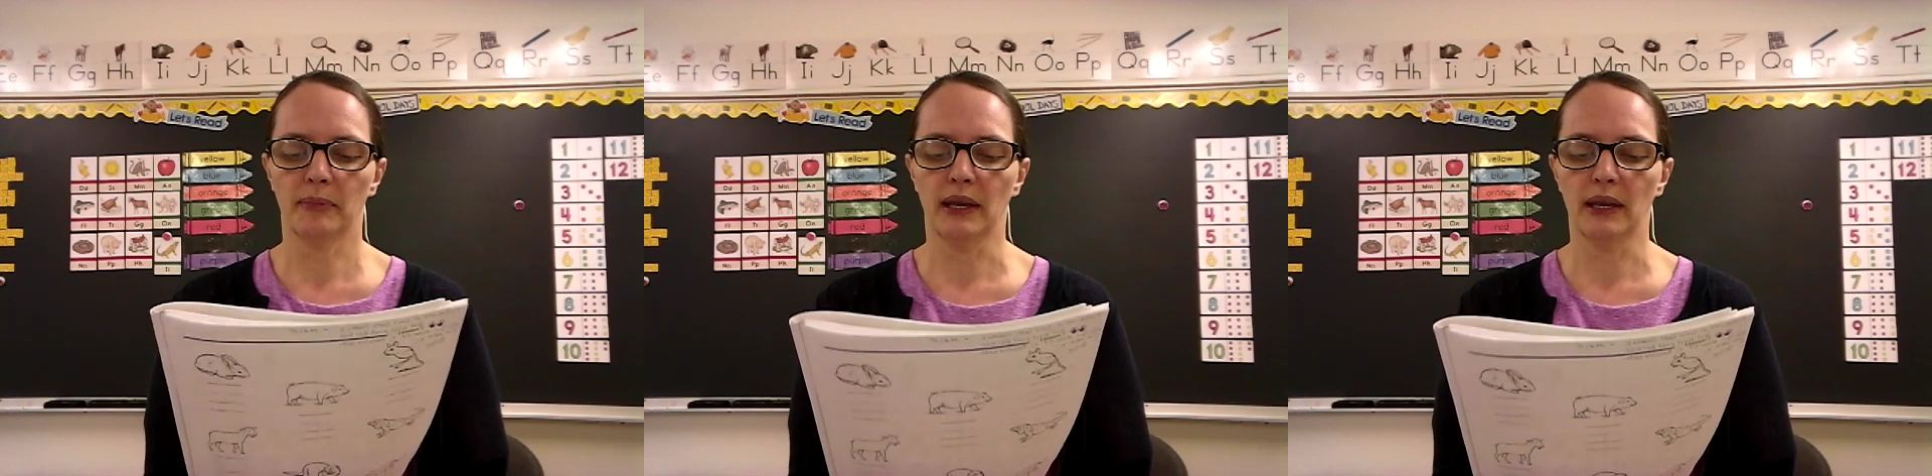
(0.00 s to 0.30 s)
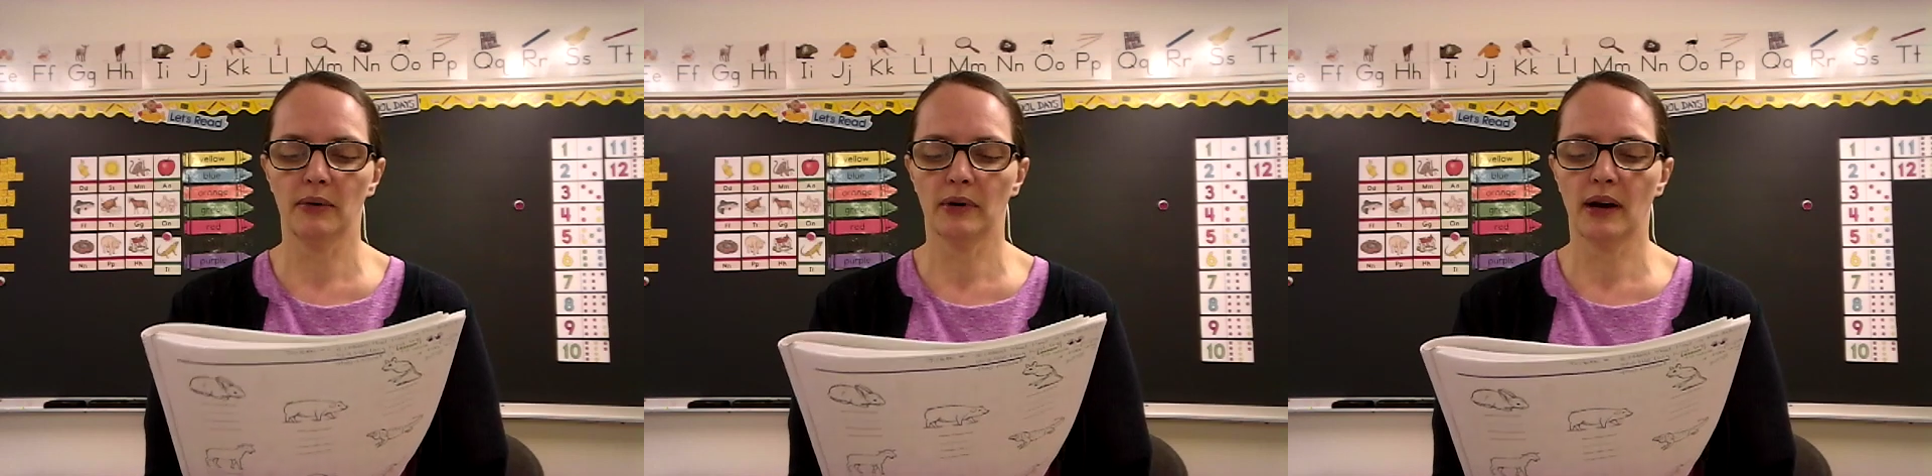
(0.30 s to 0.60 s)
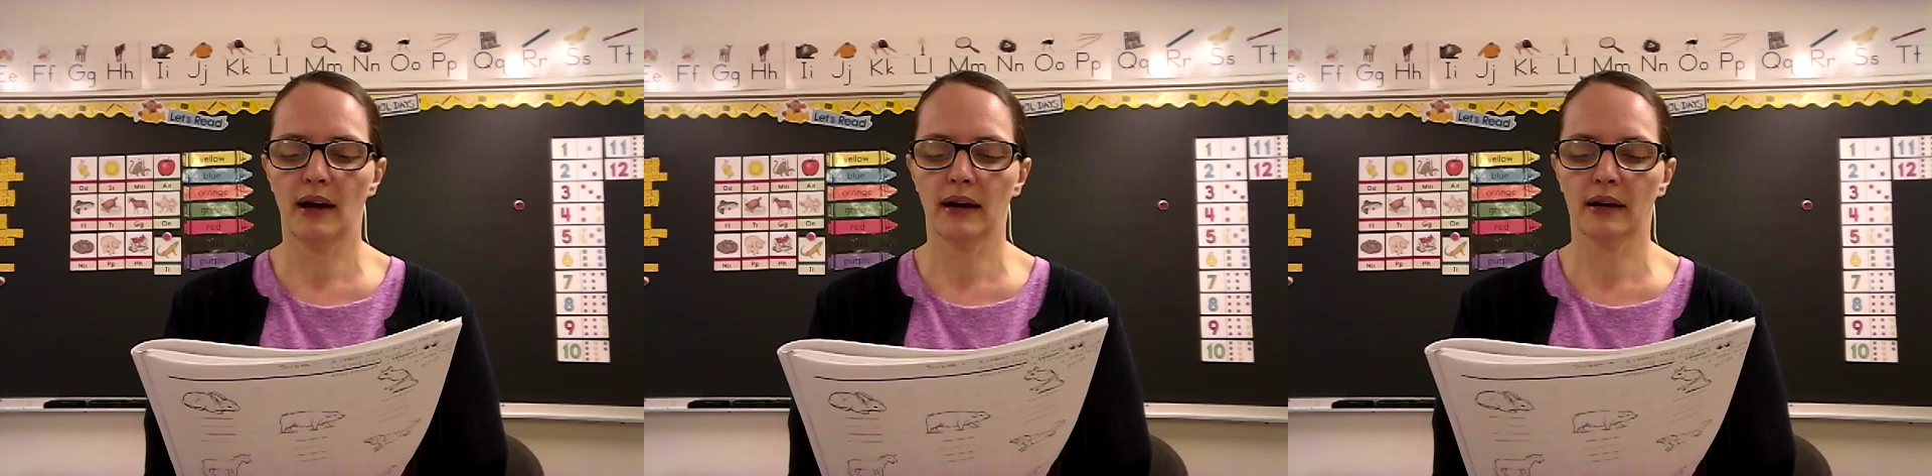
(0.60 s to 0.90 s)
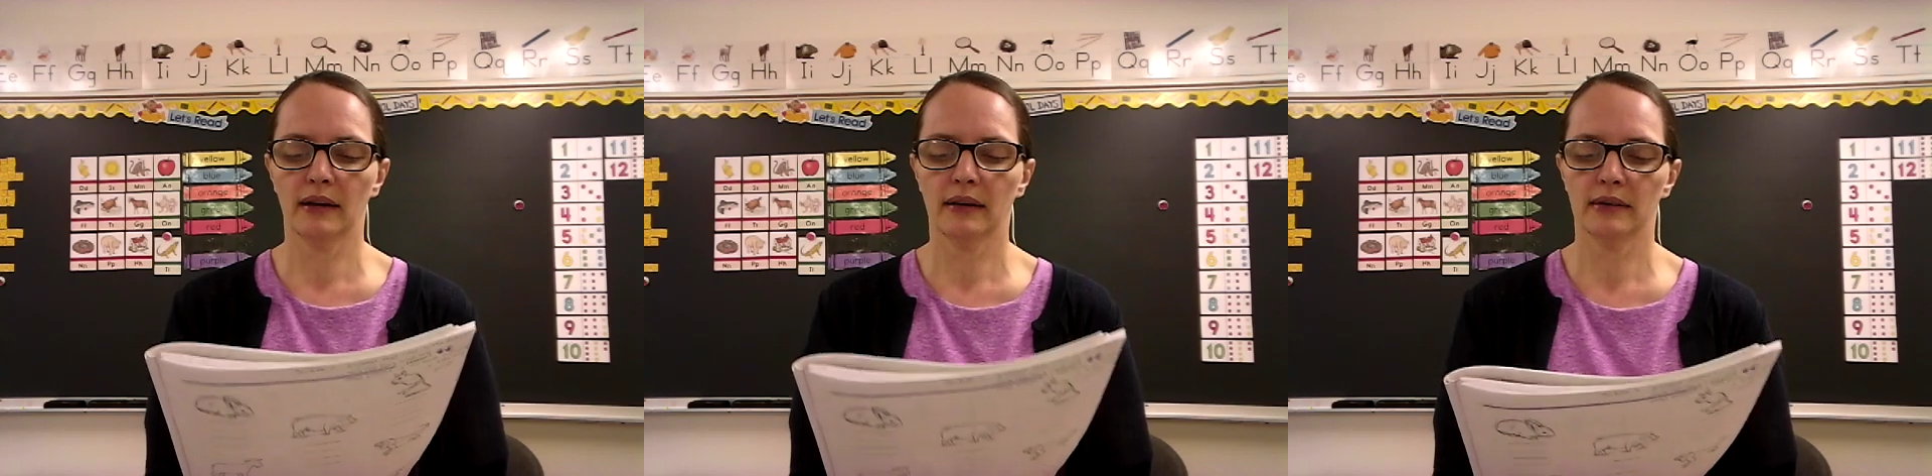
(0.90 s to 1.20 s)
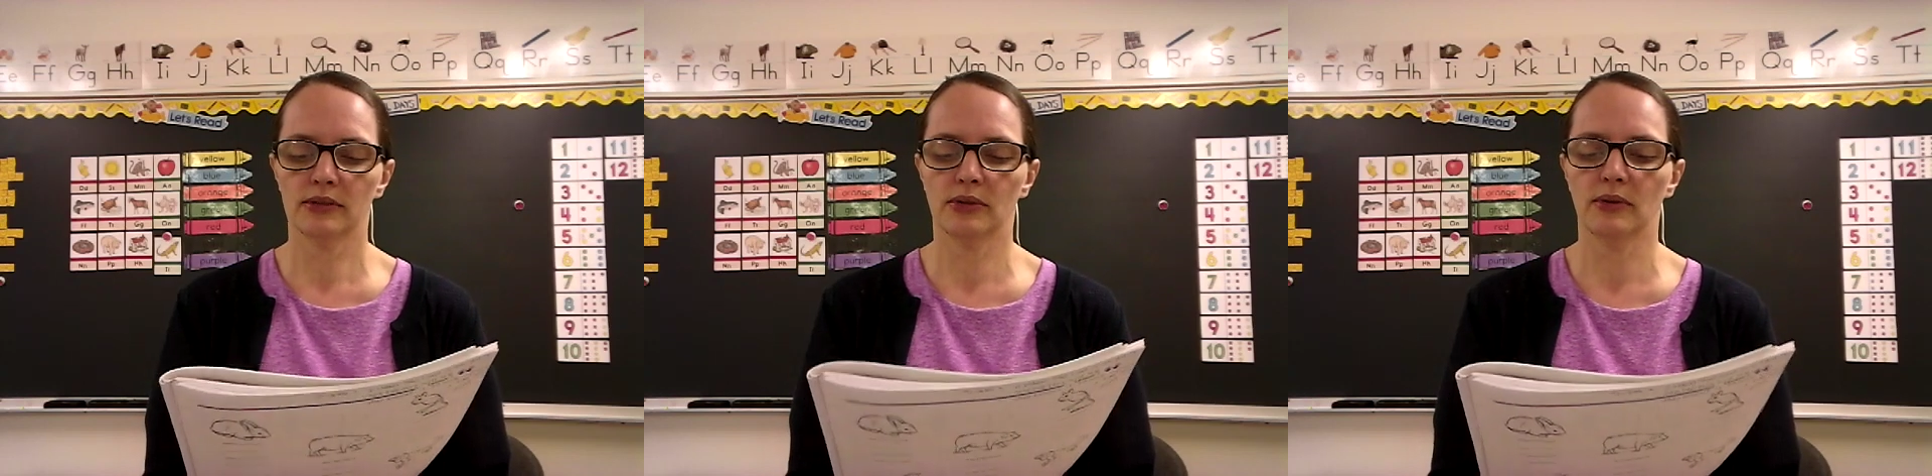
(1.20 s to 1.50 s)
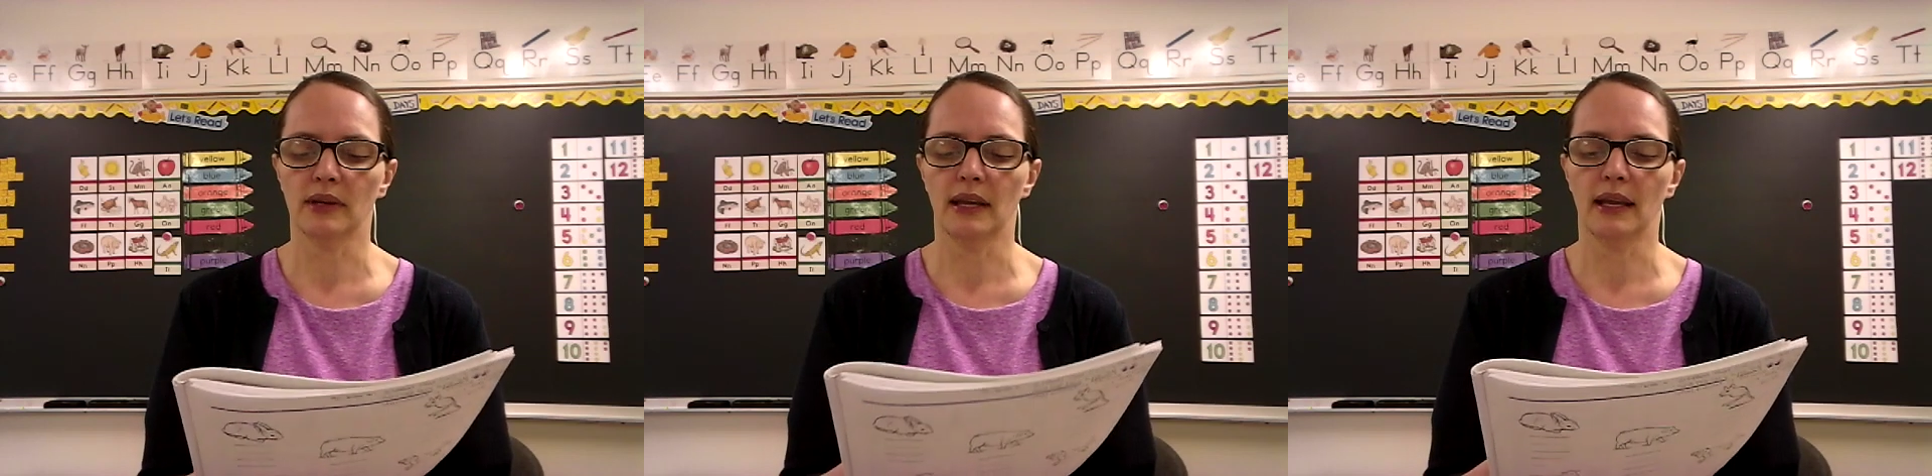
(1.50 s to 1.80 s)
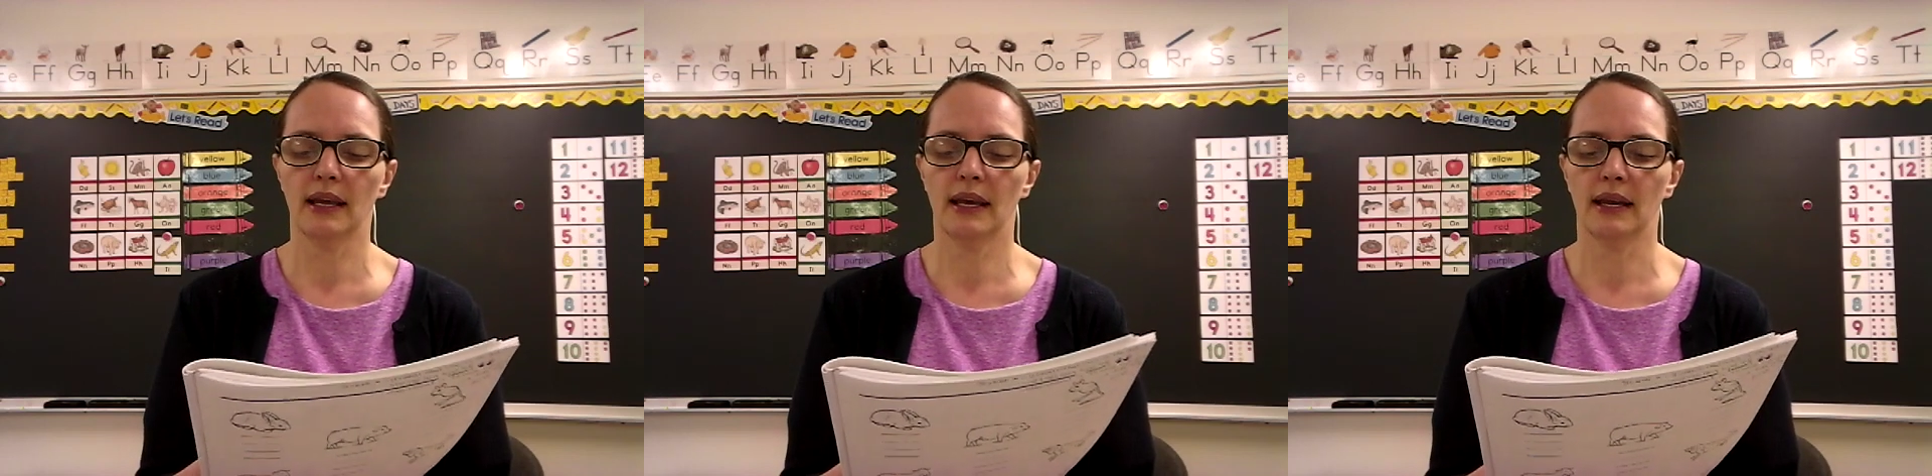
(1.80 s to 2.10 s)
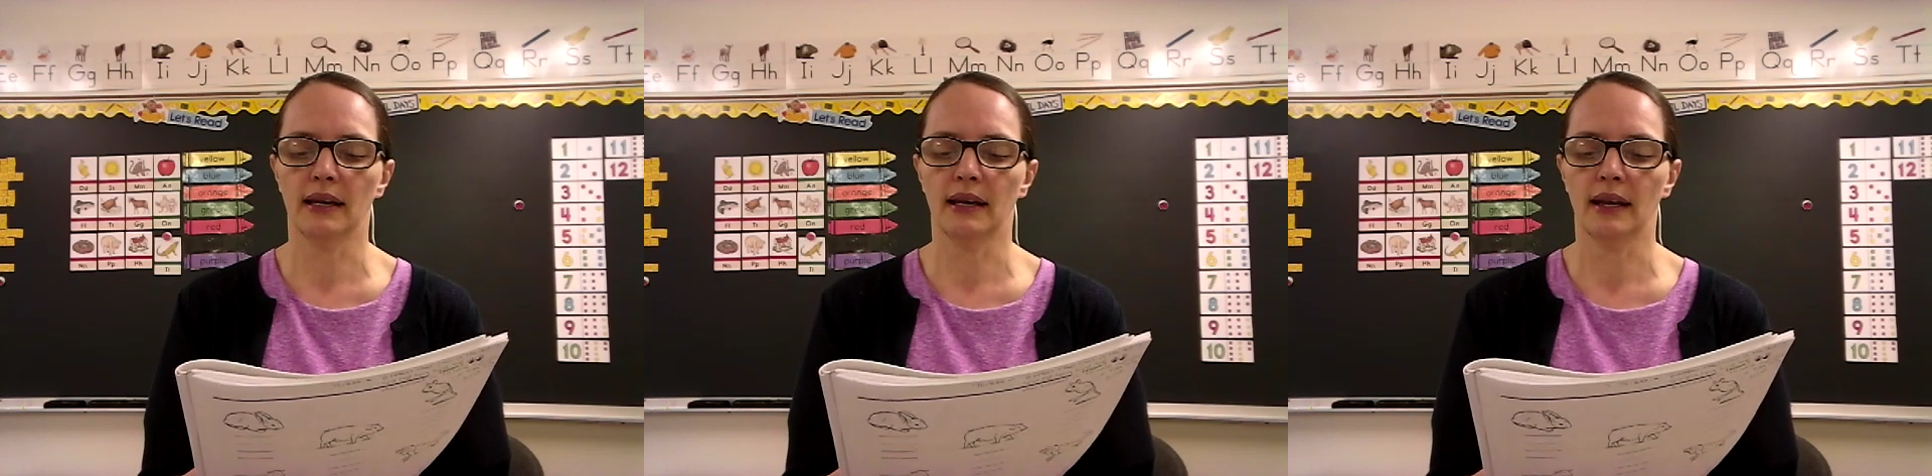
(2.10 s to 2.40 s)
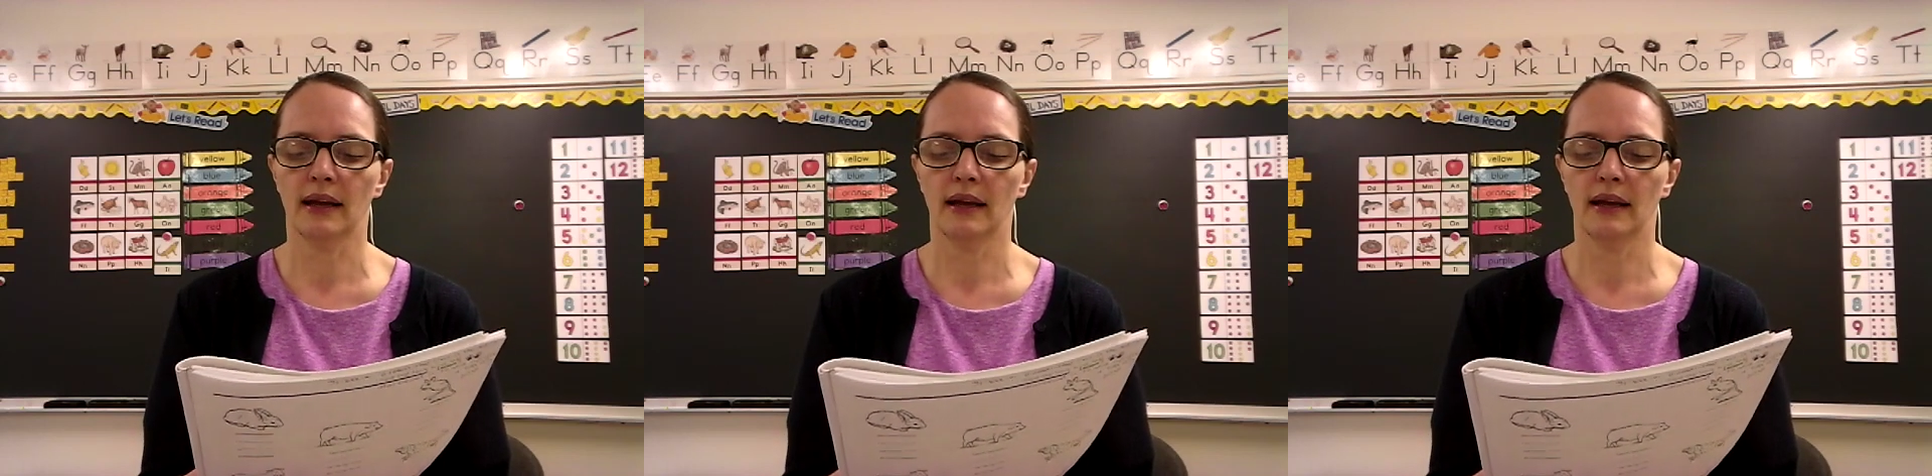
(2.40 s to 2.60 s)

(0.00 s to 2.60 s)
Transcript: P rock to the N